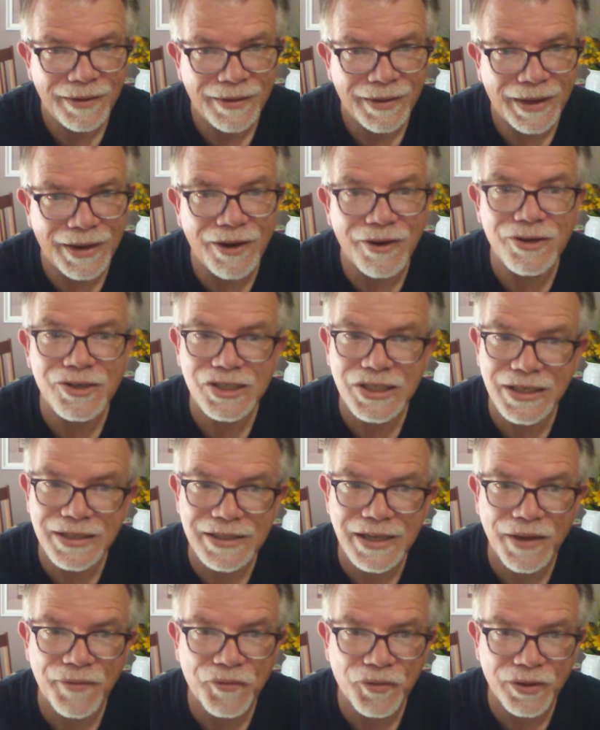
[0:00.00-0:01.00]
And there's a
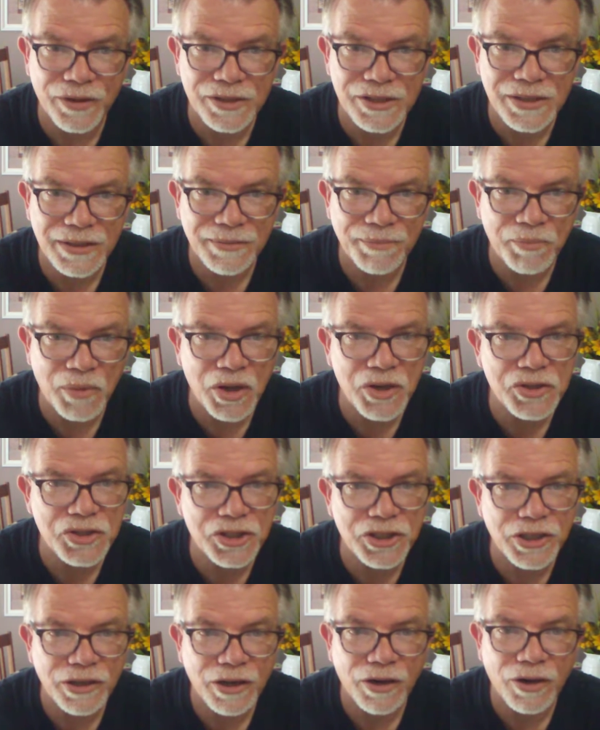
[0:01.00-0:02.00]
difference.
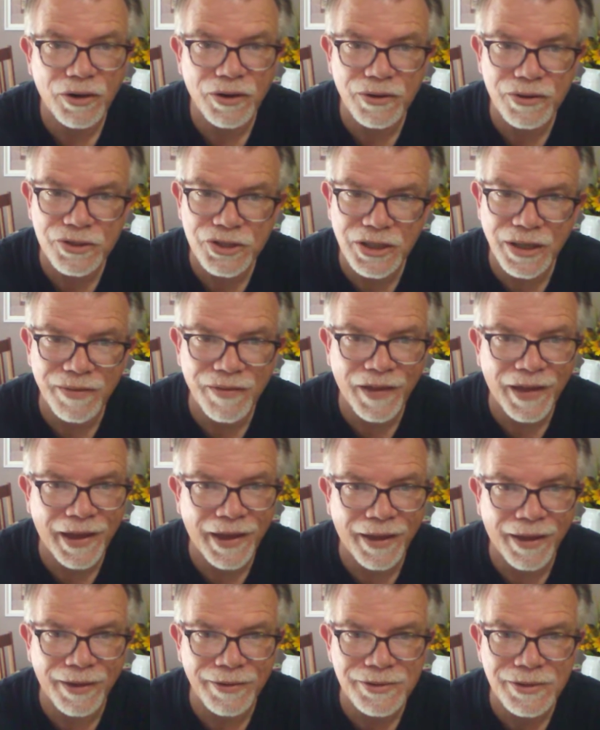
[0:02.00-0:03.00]
Most urgent
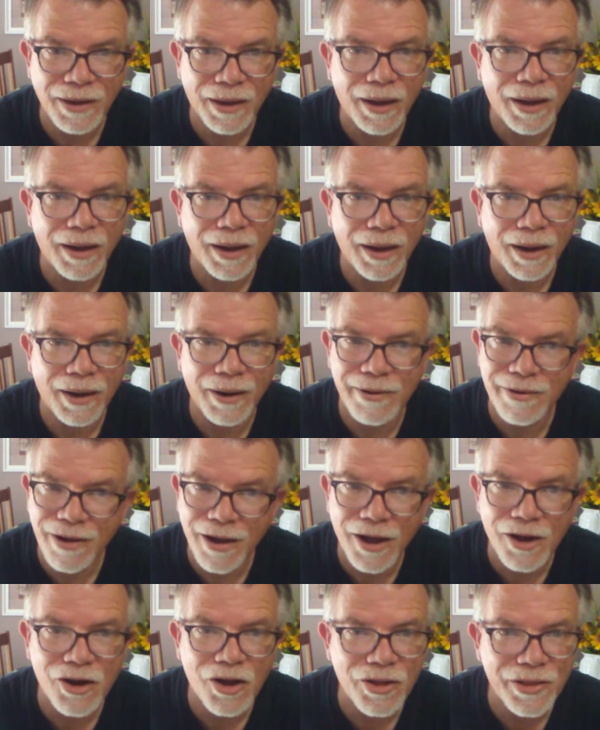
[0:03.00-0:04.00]
things are
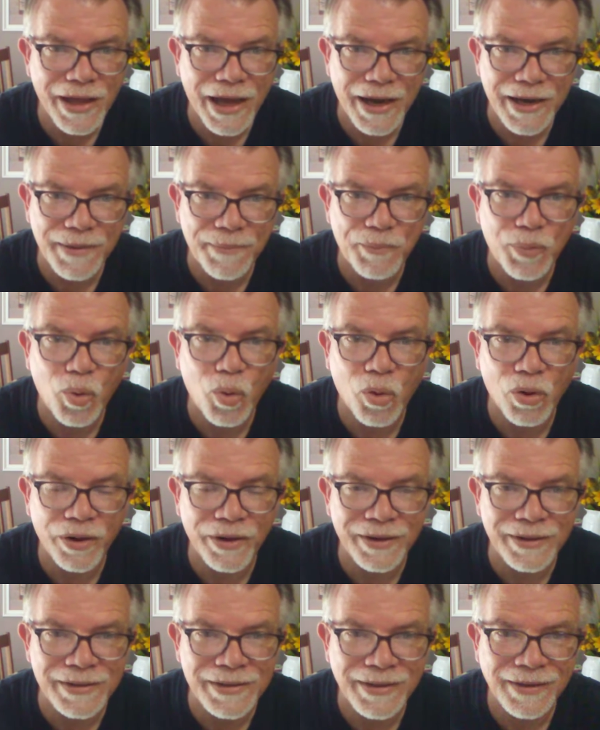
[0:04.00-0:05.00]
not all that
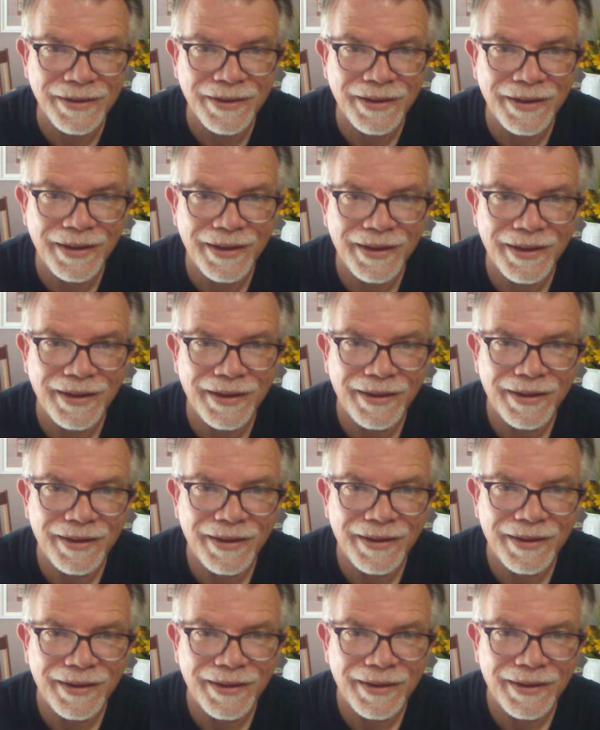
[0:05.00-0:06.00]
important.
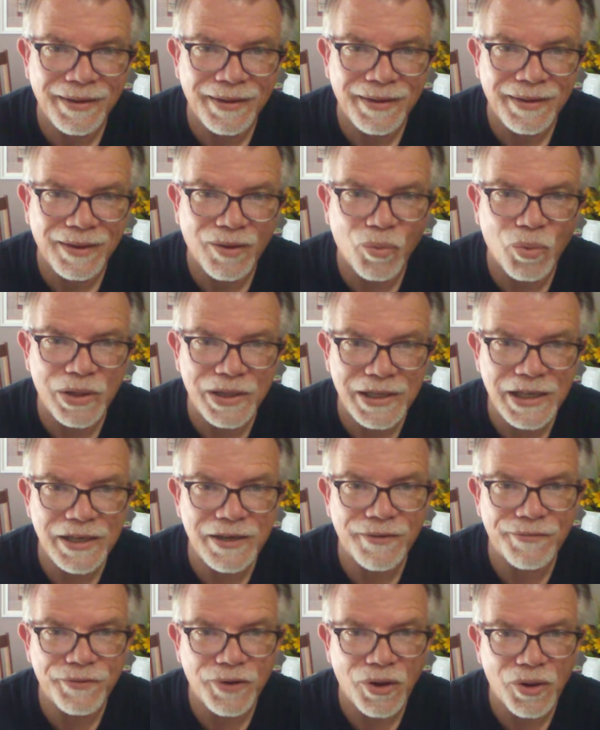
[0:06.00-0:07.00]
We need
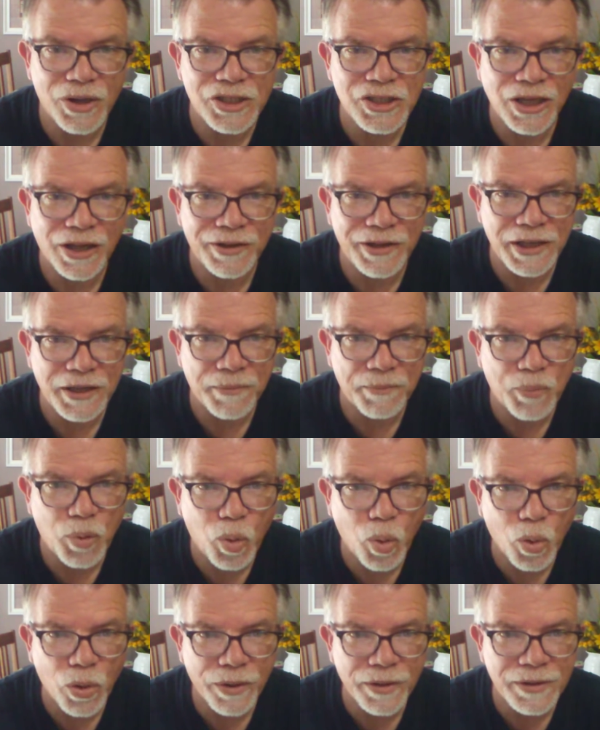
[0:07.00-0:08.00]
to focus on the
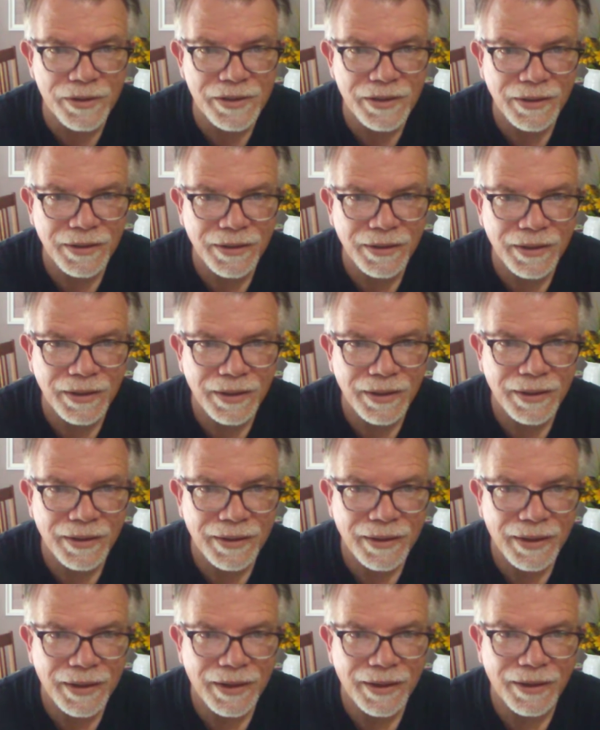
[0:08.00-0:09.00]
important.
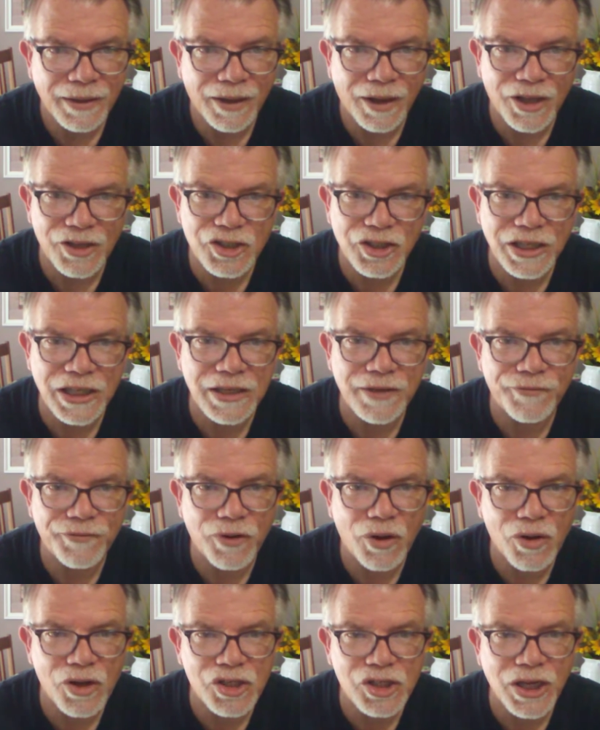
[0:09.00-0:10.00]
We also need to
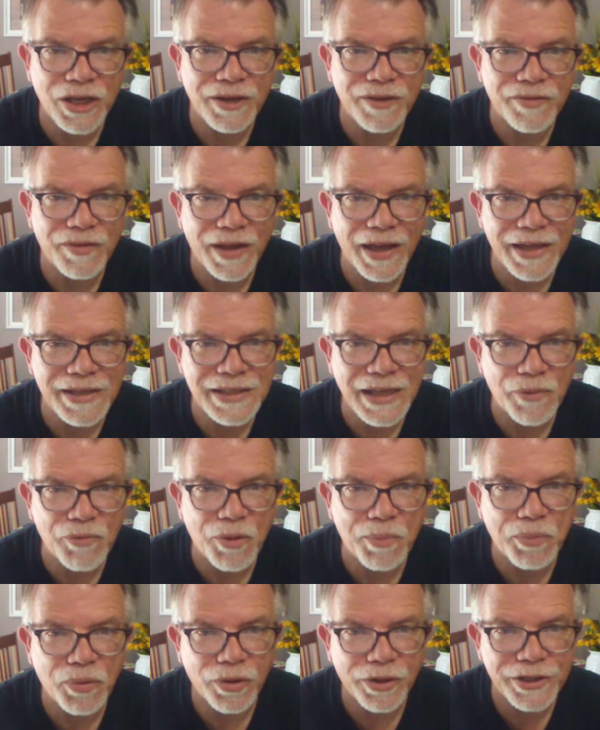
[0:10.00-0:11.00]
focus on the things that
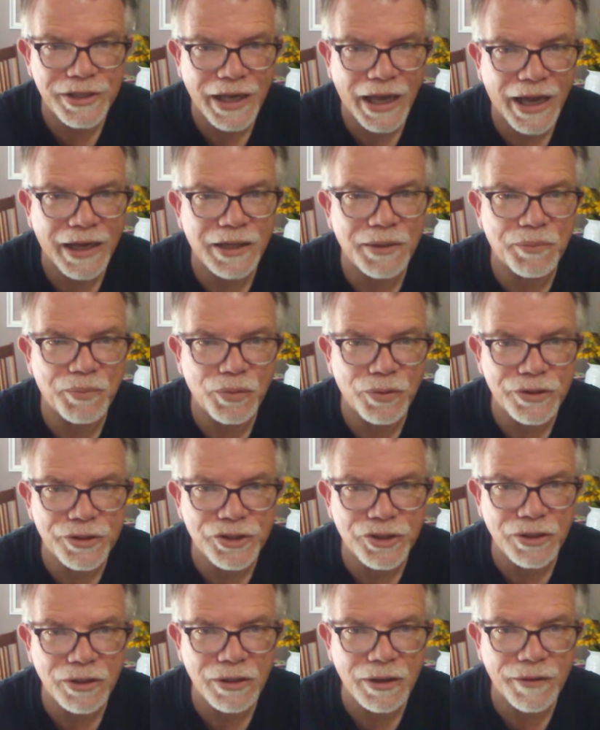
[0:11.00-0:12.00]
will protect and
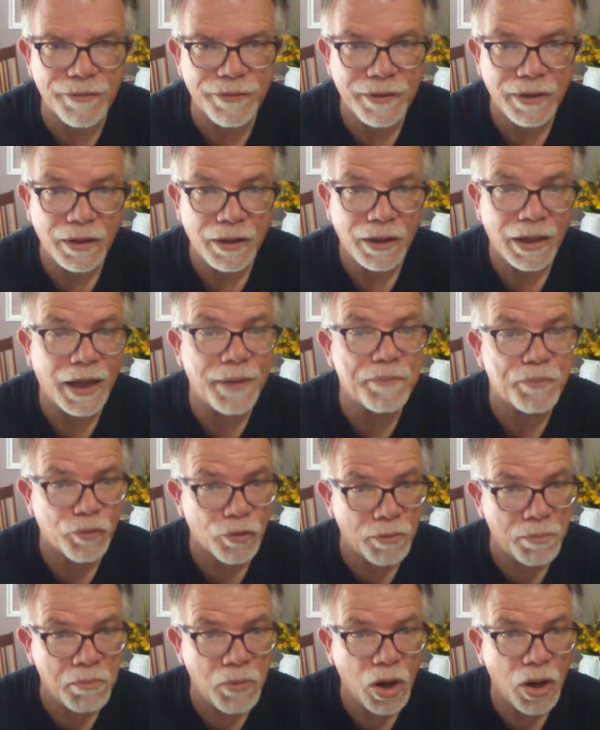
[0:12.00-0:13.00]
preserve and
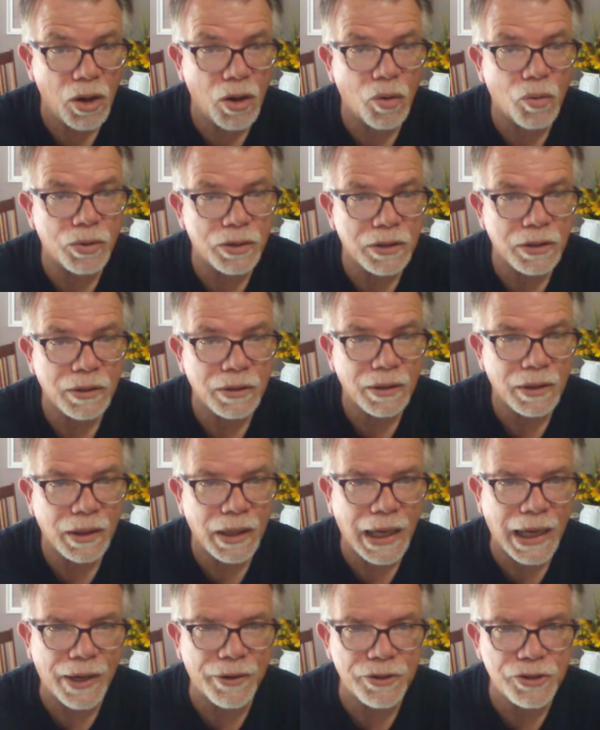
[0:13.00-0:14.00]
promote
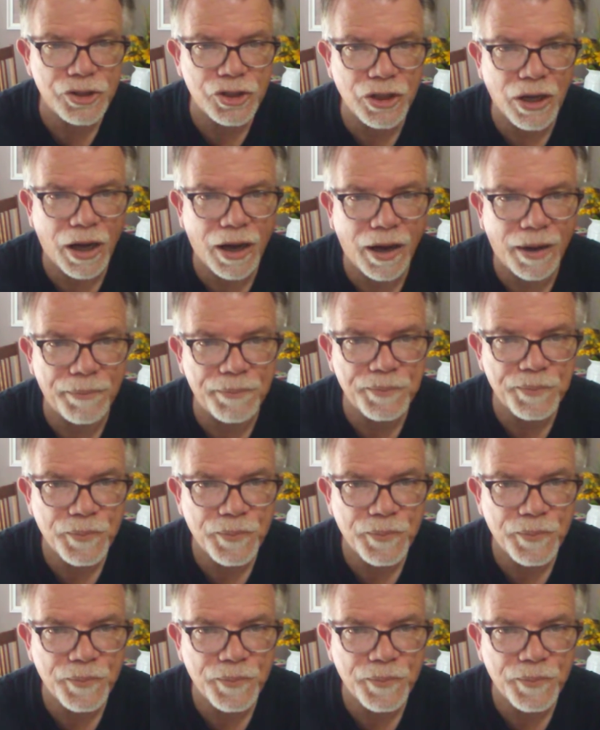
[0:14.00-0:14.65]
our job.